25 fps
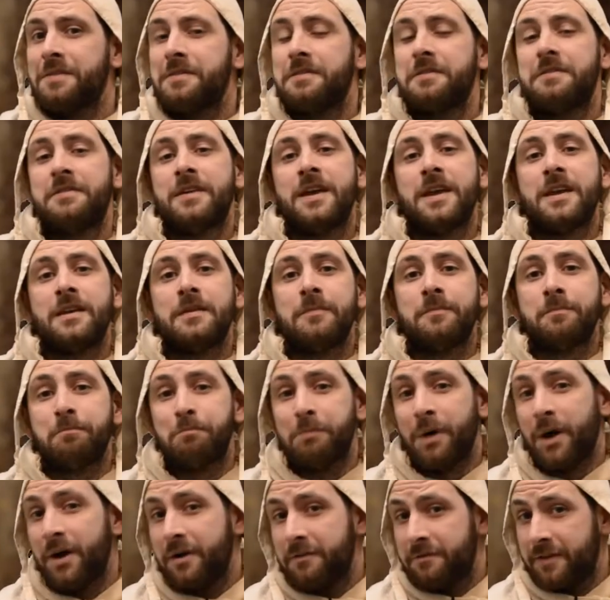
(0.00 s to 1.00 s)
and thin,
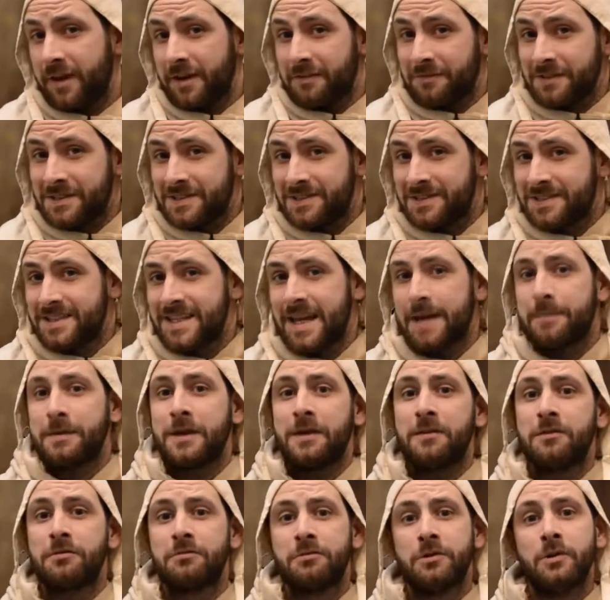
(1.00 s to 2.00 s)
perfect for
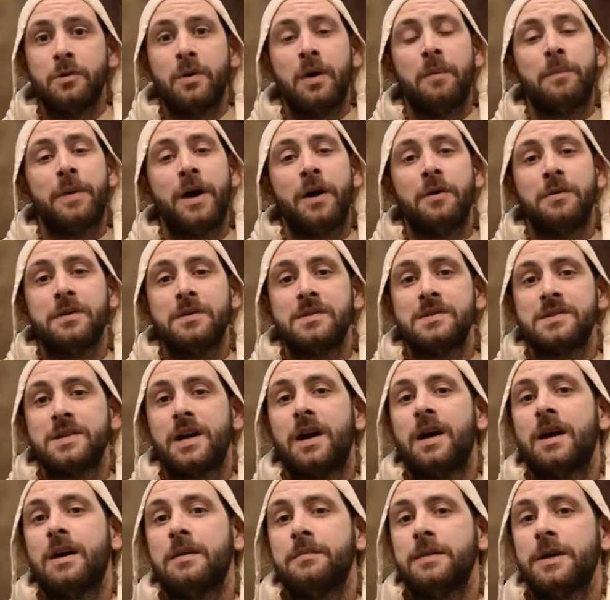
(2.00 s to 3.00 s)
stabbing through
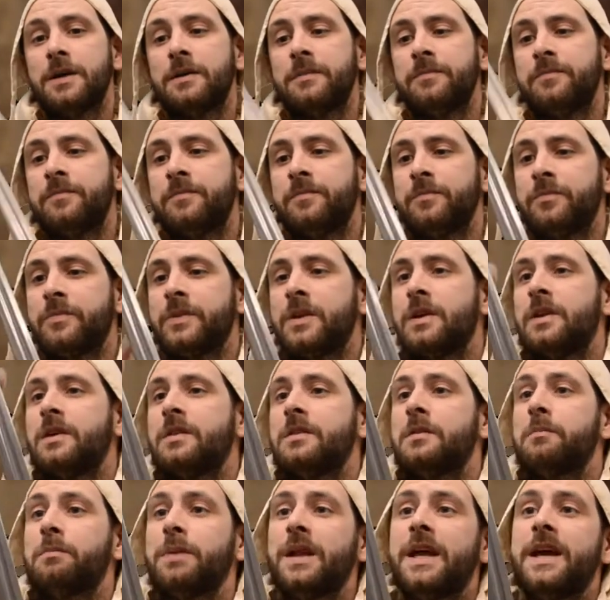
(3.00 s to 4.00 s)
opponent's armour.
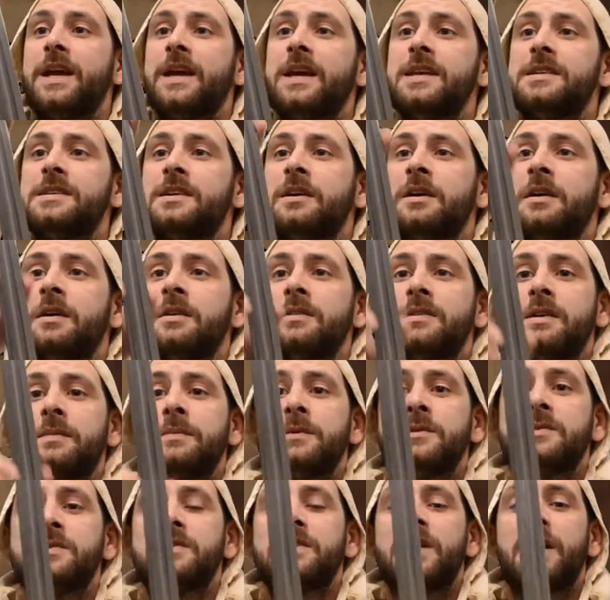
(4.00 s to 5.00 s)
The blade
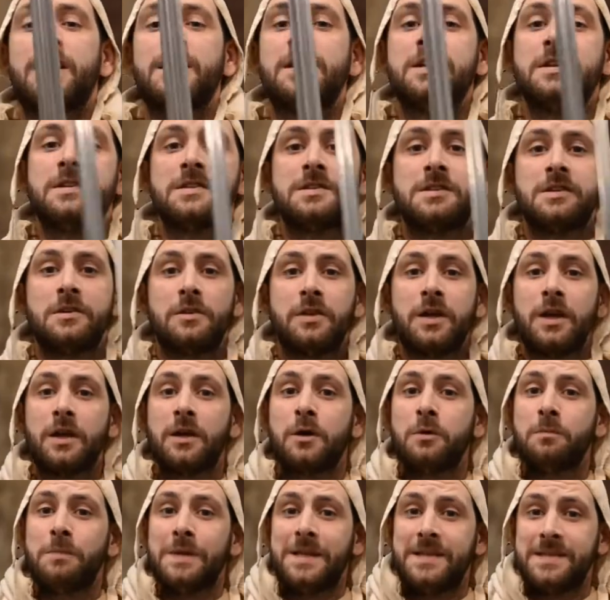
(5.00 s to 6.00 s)
double-sided so
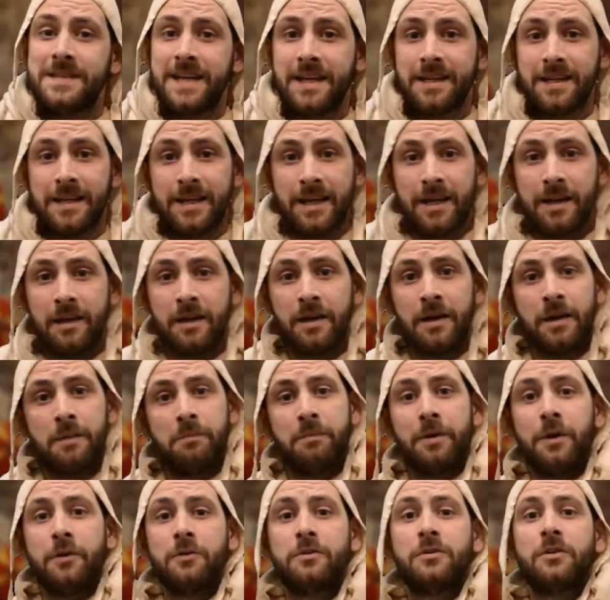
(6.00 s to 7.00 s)
that it could be deadly
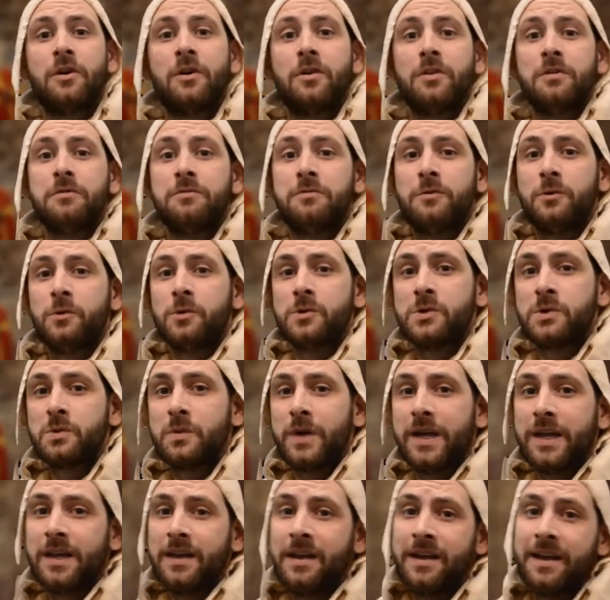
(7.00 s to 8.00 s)
both on the
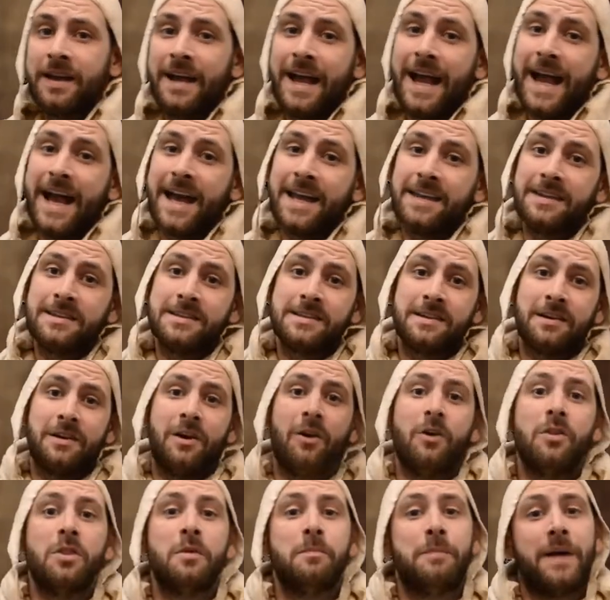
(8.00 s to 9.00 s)
foreswing and
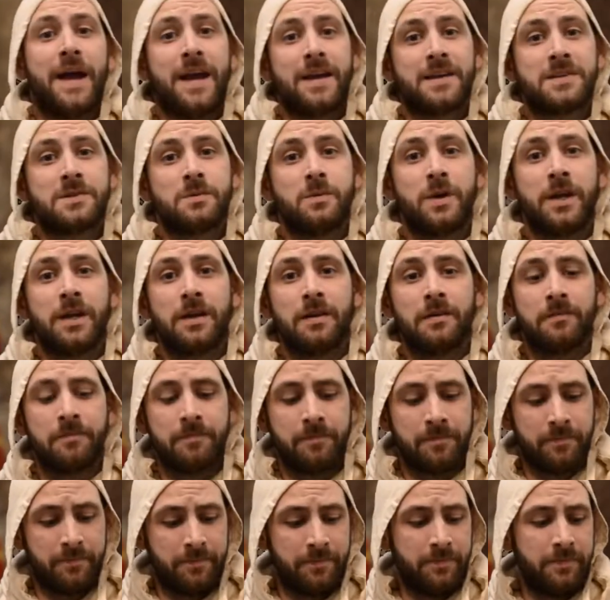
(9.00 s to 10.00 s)
on the backswing.
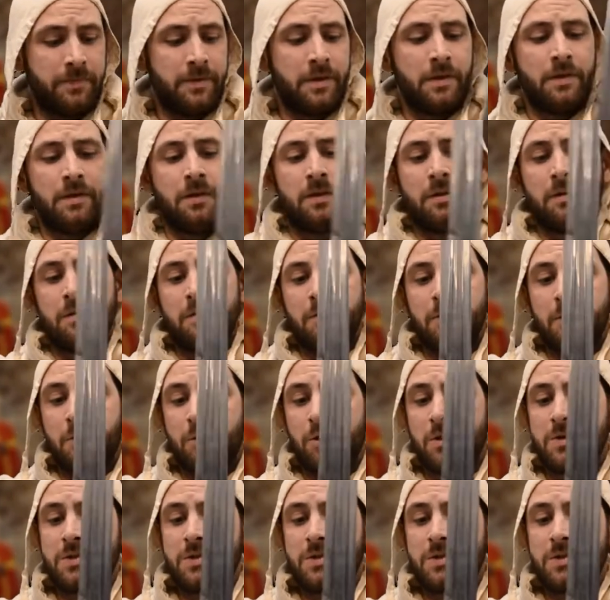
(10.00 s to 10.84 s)
The